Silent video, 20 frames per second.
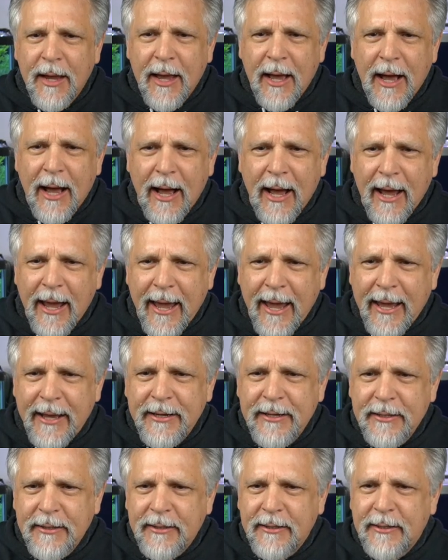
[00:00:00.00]
Uh,
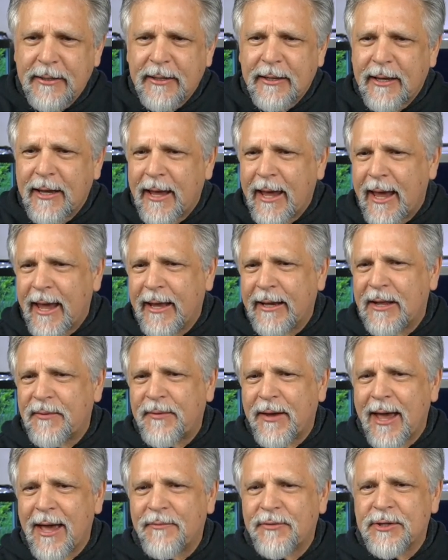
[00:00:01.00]
Ed, Ed, if
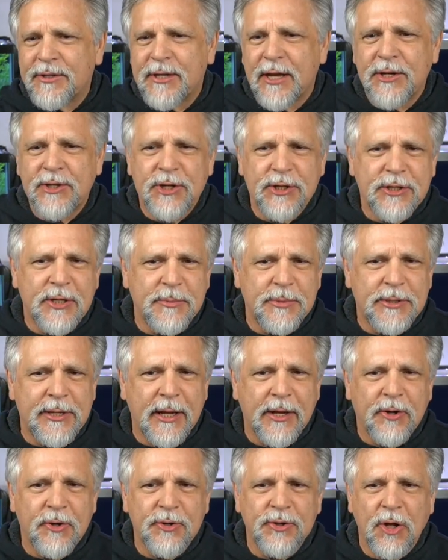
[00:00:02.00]
I haven't sent you some
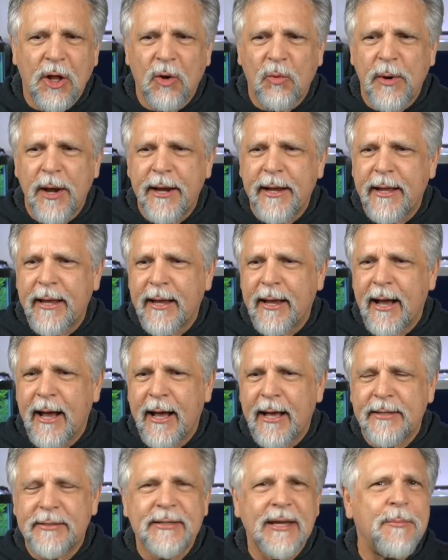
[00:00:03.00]
stickers already,
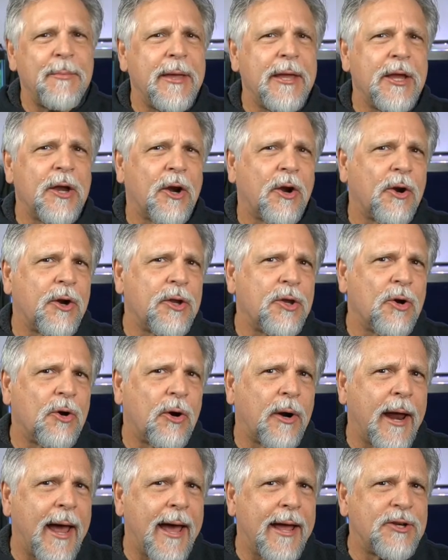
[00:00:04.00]
uh, send me your,
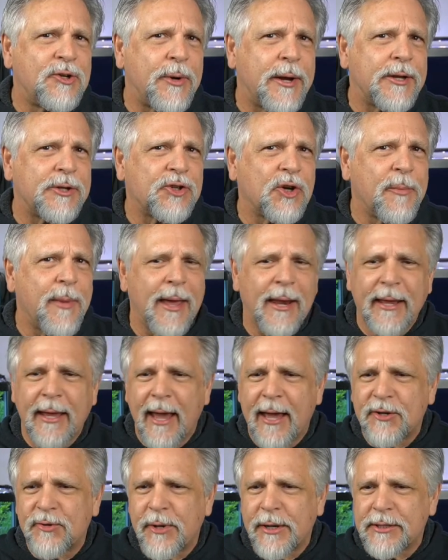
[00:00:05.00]
your address, your mailing
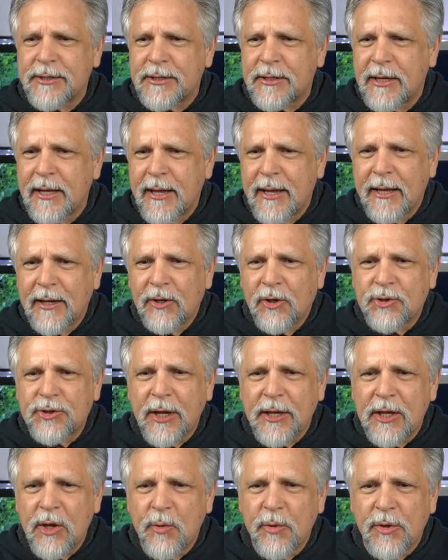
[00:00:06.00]
address. Looks
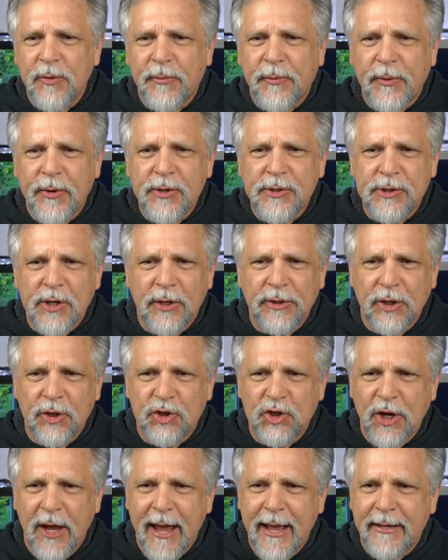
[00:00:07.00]
like you were the first on the
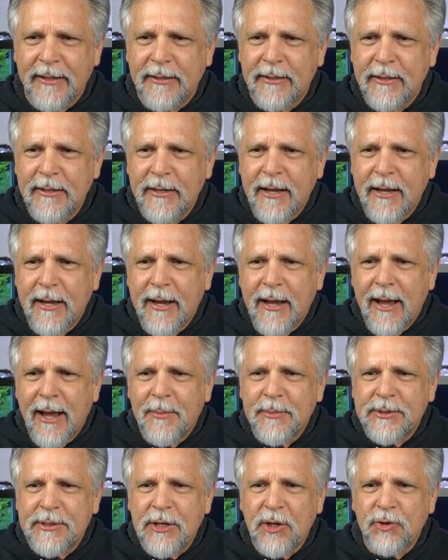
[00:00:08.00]
chat.
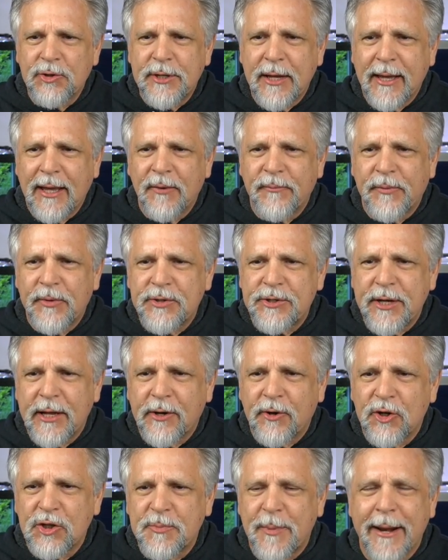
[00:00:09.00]
I'm still digging for
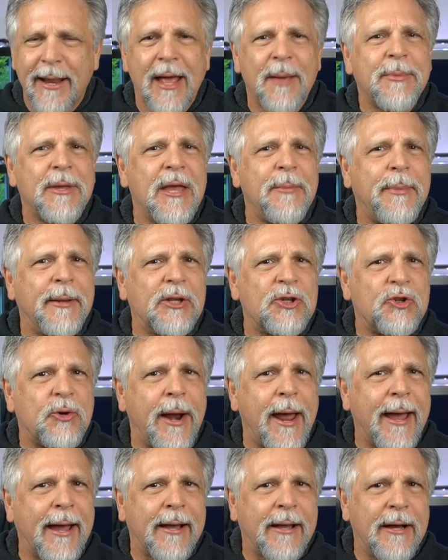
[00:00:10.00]
stickers, but I am keeping
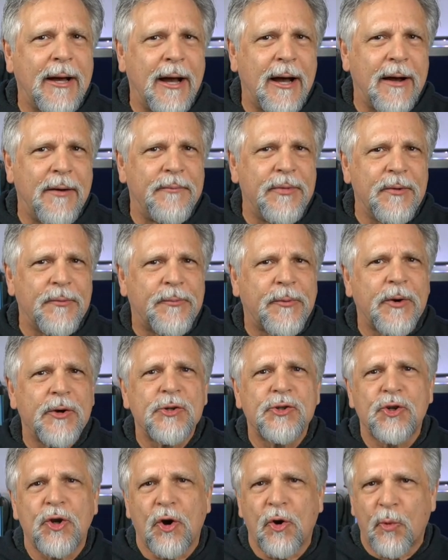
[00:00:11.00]
track of the
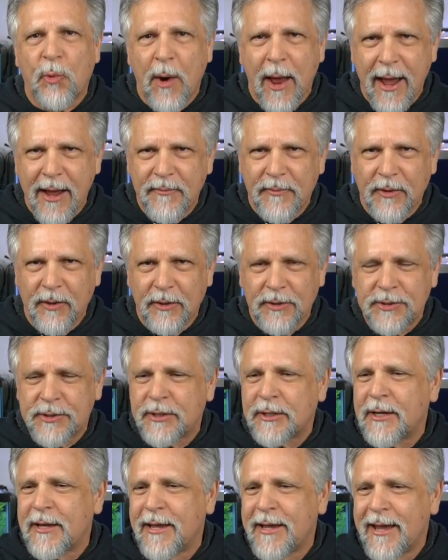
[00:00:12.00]
first arrivals
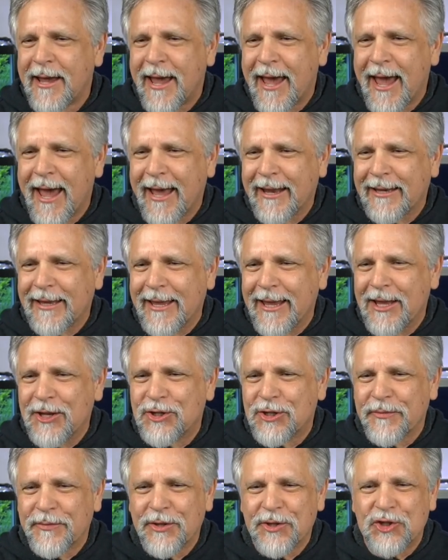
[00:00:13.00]
at
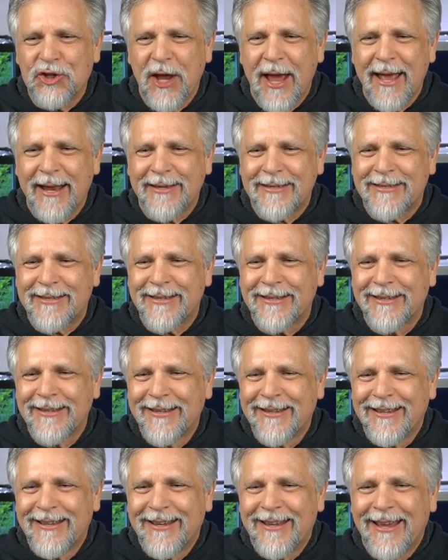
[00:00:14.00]
each of the chats,
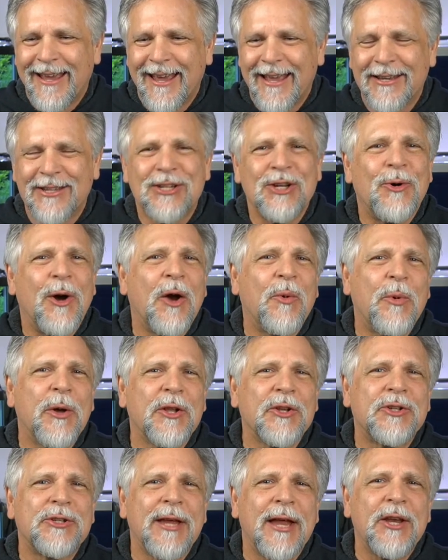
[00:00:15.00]
and so I
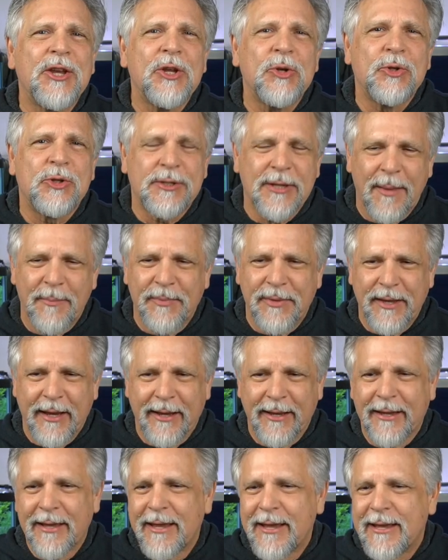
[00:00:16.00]
will send you
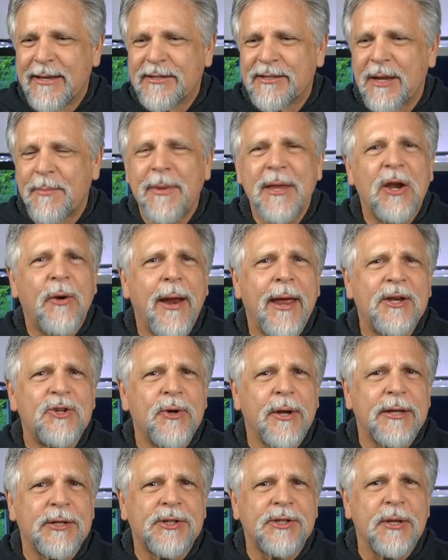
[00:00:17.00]
something. Send me your
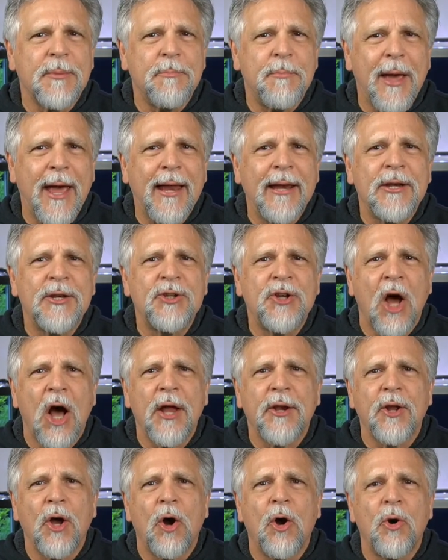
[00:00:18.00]
address to
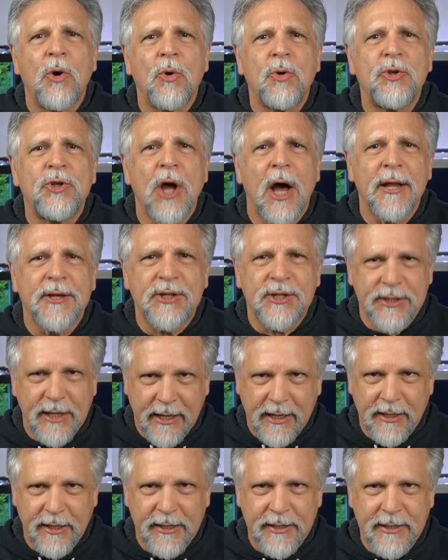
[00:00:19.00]

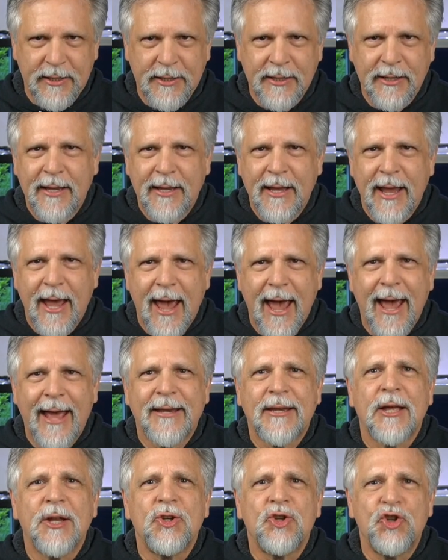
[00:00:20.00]
ben.o.cichlid
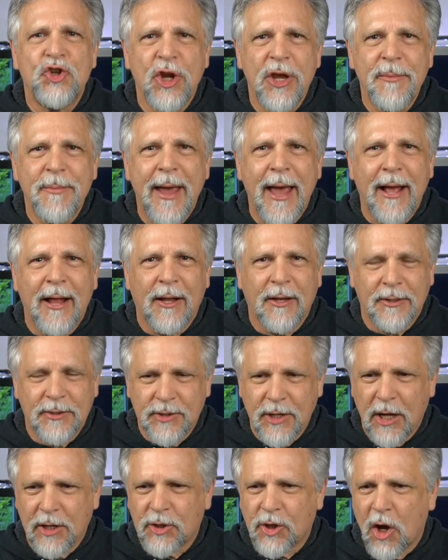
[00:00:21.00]
at
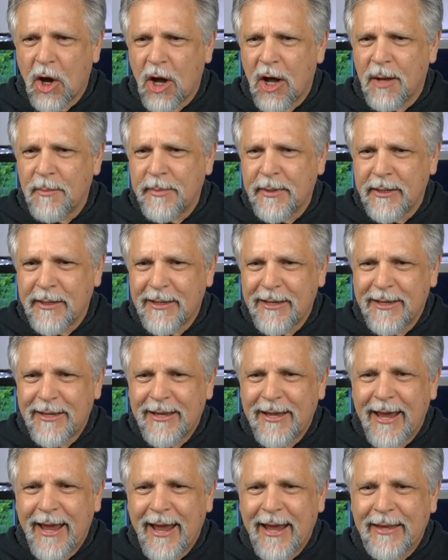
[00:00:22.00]
gmail.com,
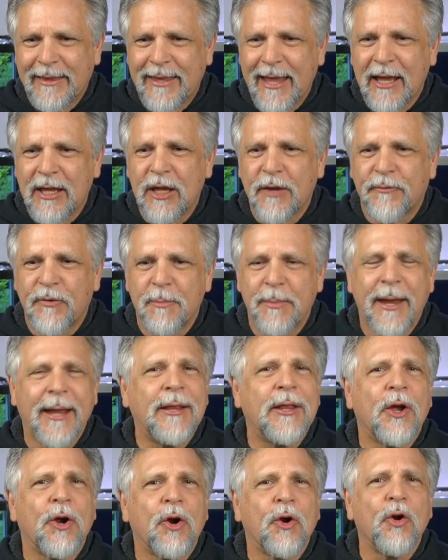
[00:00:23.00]
and thank you for
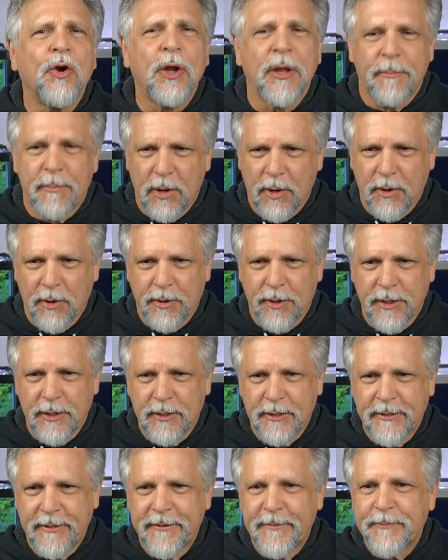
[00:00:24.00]
being the early bird.
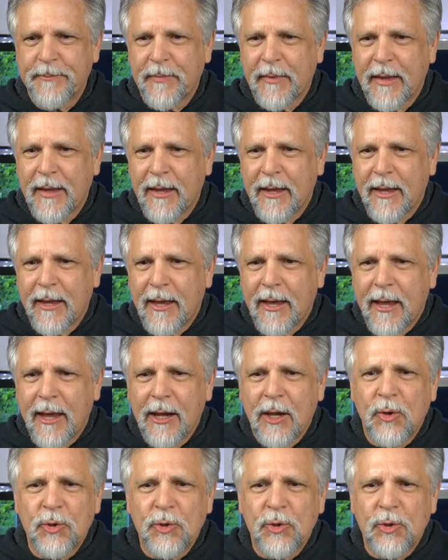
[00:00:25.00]
Hello,